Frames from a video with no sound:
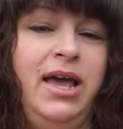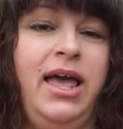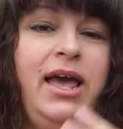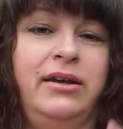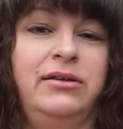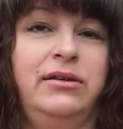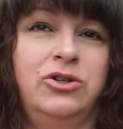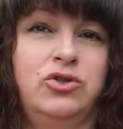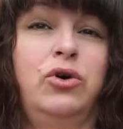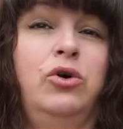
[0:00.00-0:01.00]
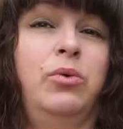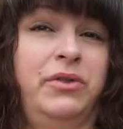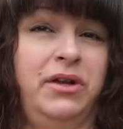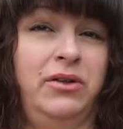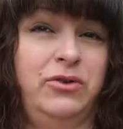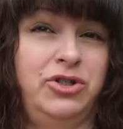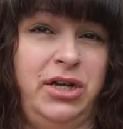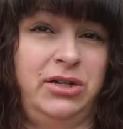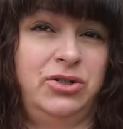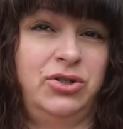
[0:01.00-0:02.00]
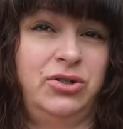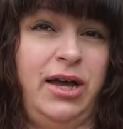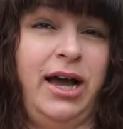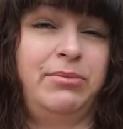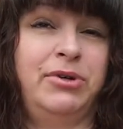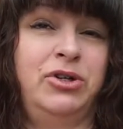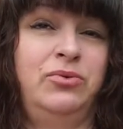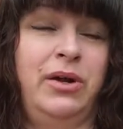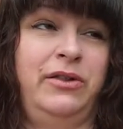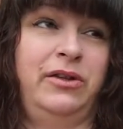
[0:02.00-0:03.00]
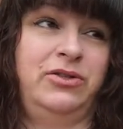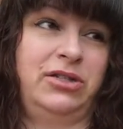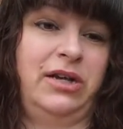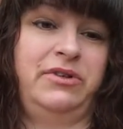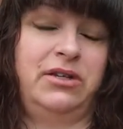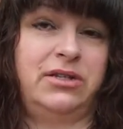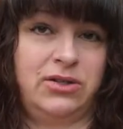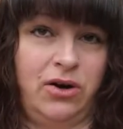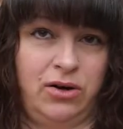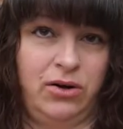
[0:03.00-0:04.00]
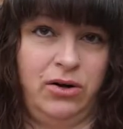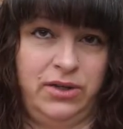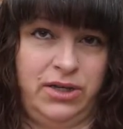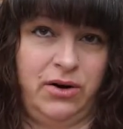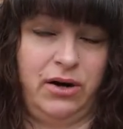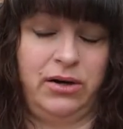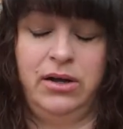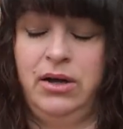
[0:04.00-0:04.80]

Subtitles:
and control where the color change happened rather than just having to discard all the yarn.